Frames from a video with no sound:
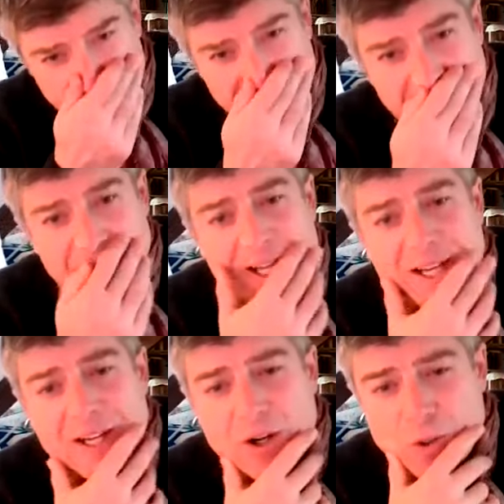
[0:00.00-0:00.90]
So we've got
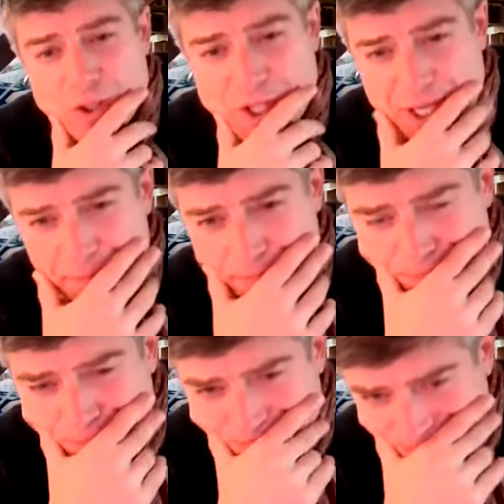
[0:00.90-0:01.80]
like a whole team,
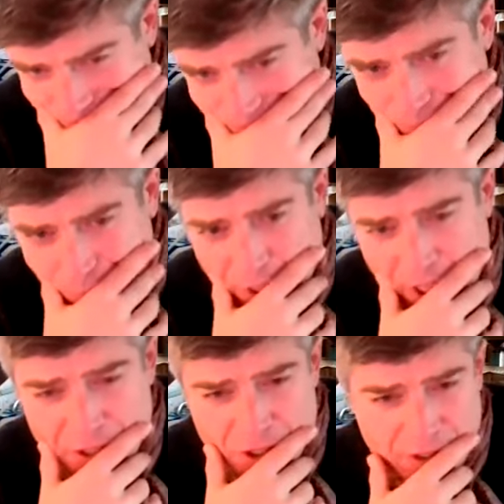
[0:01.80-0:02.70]

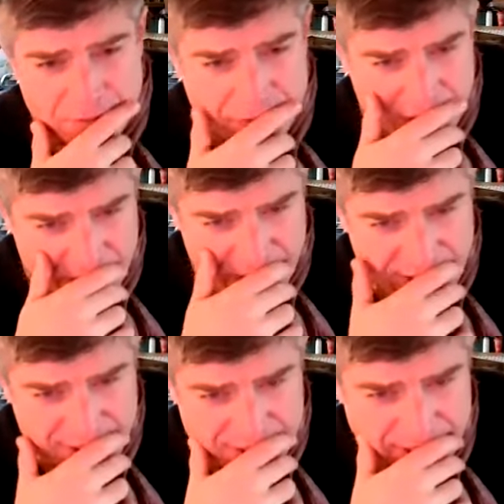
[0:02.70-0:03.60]
me and Jonathan and
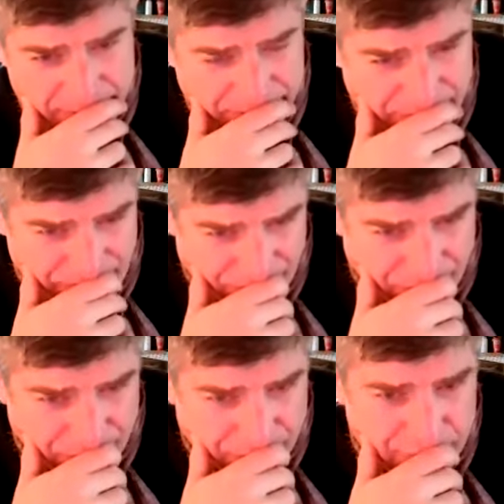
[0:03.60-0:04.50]
Felicity,
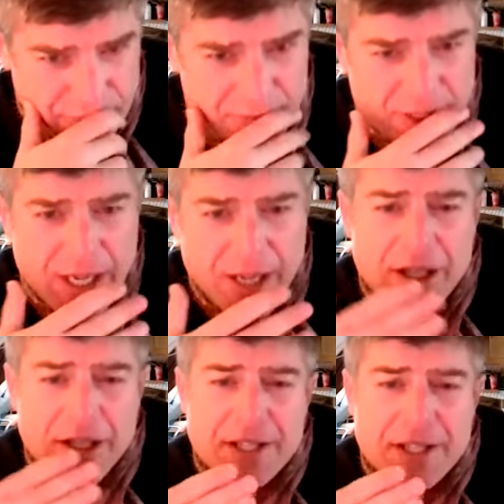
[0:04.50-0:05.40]

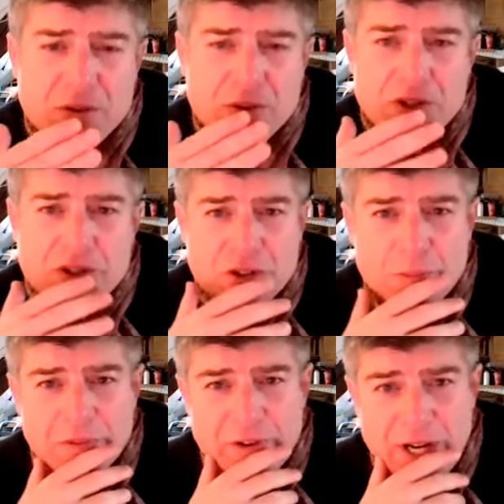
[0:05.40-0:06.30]
and this also
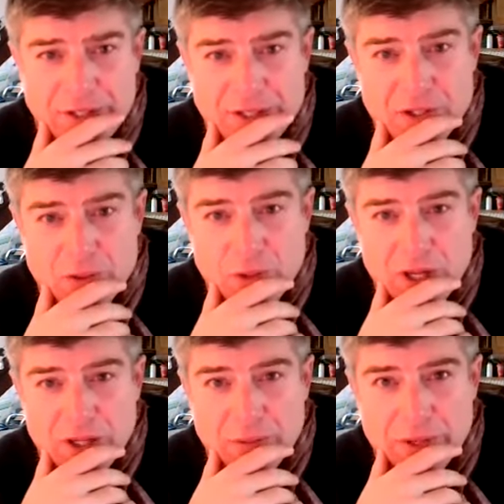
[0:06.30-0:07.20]
supervises the
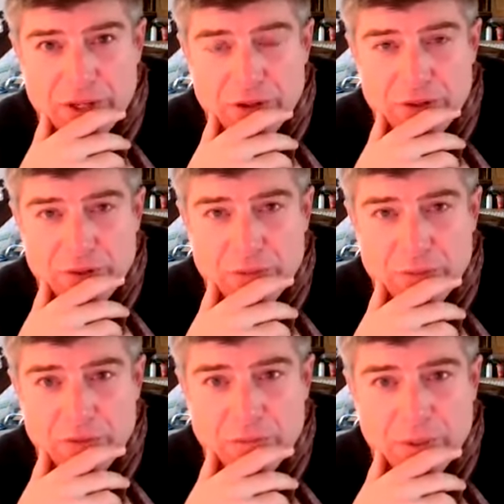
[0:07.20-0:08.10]
work that we do
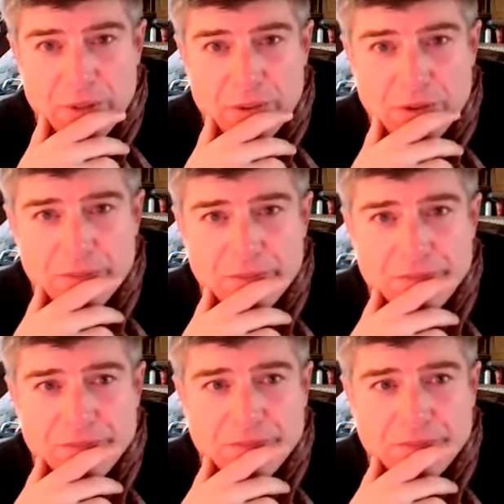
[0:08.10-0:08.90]
with people.